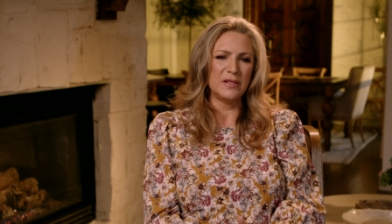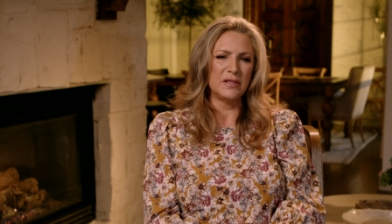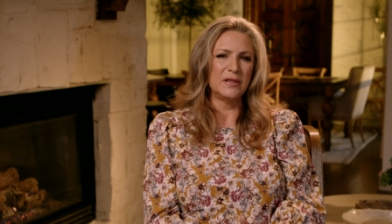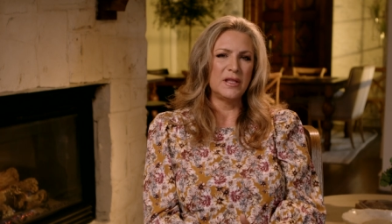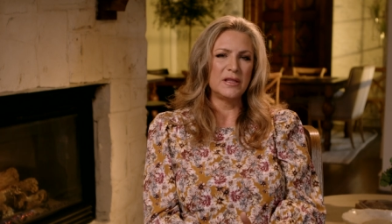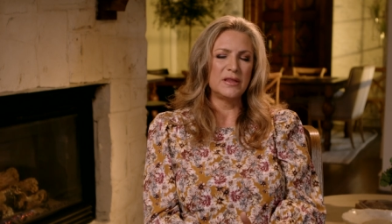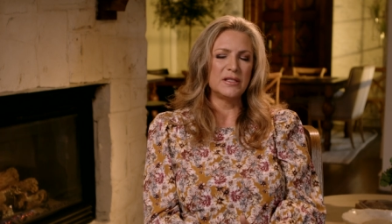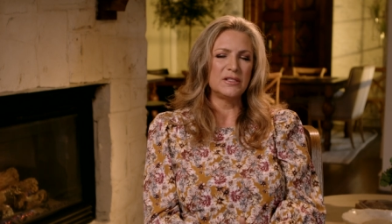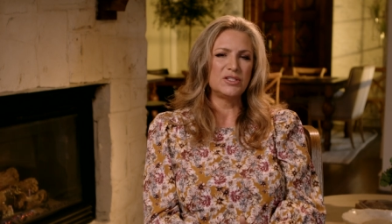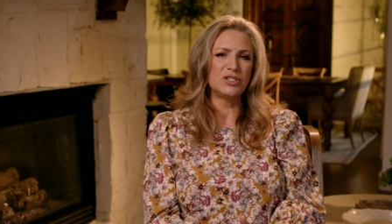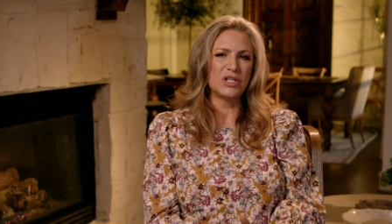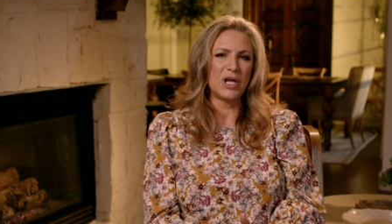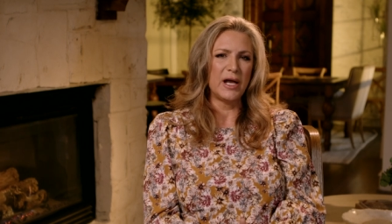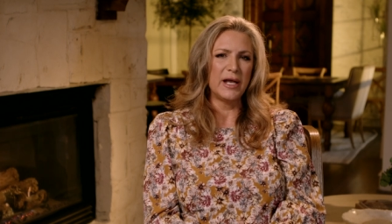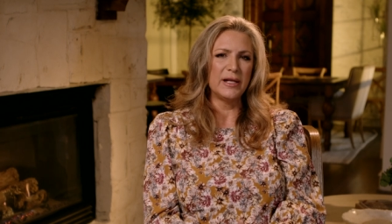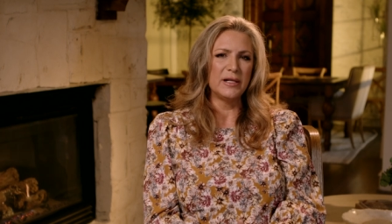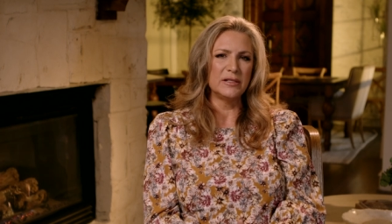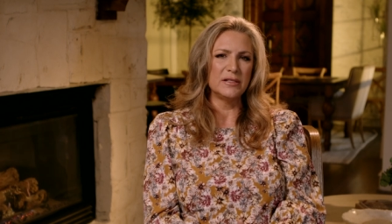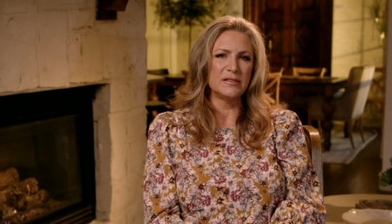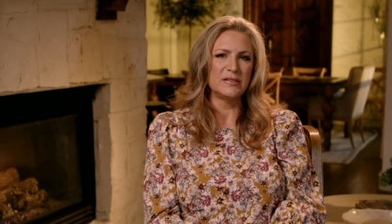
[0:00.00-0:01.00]
that the
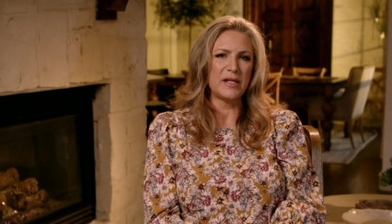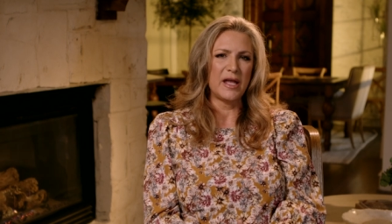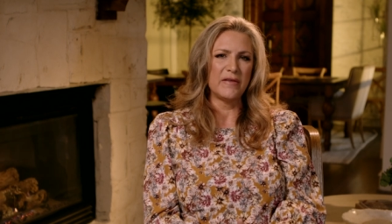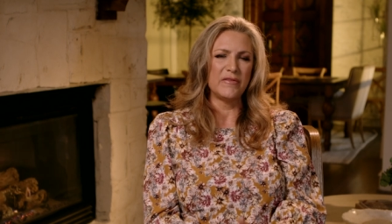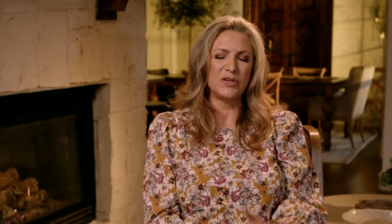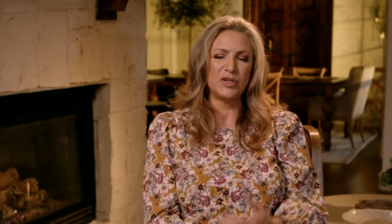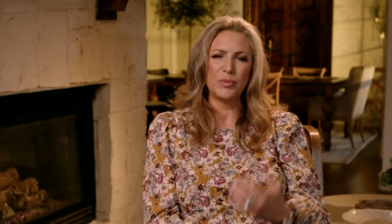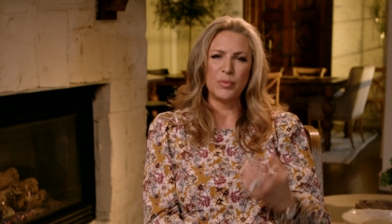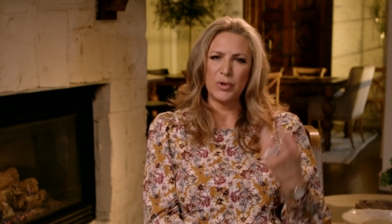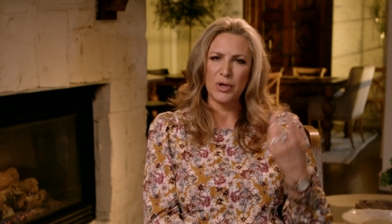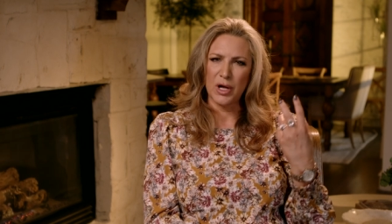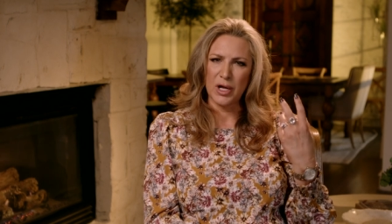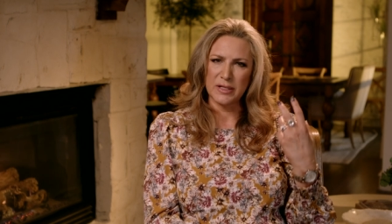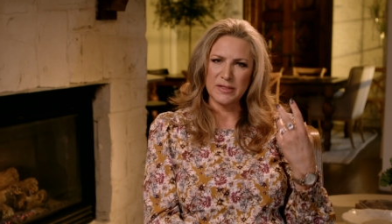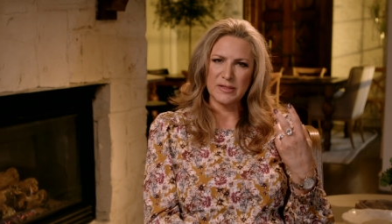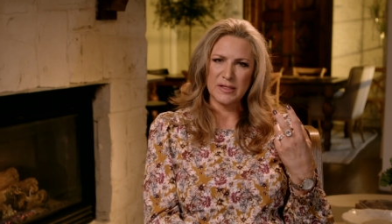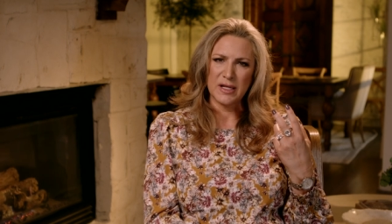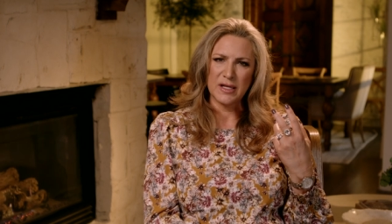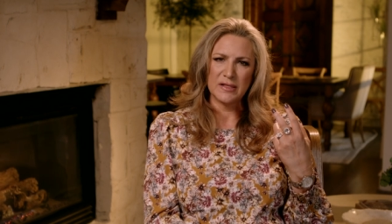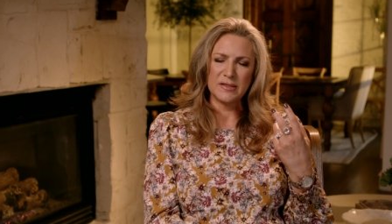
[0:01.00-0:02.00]
child is having to
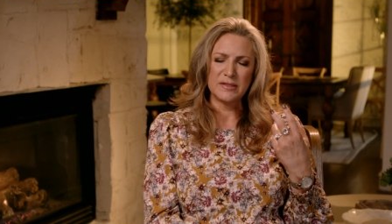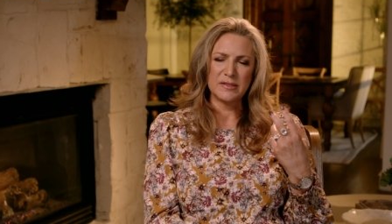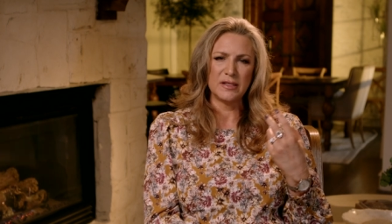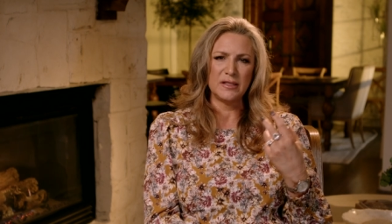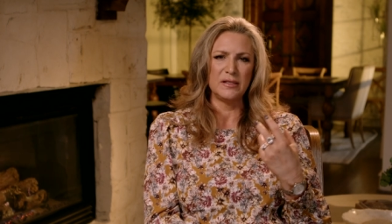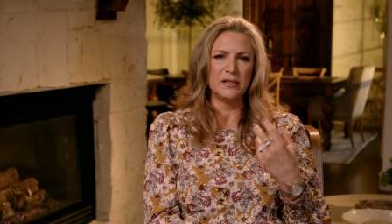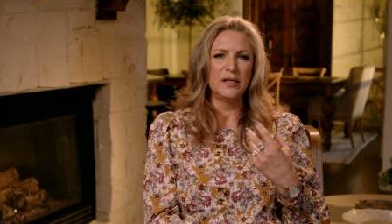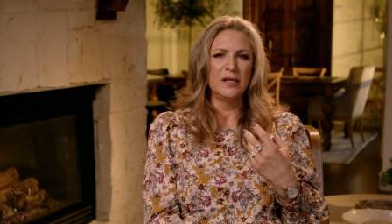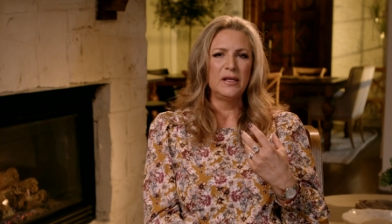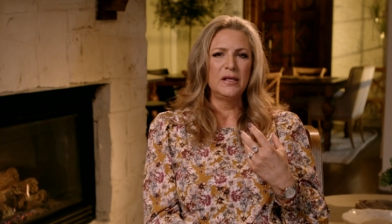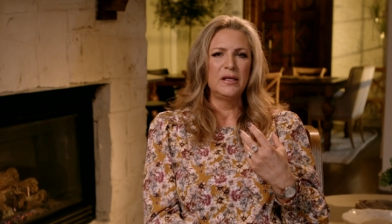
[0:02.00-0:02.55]
process and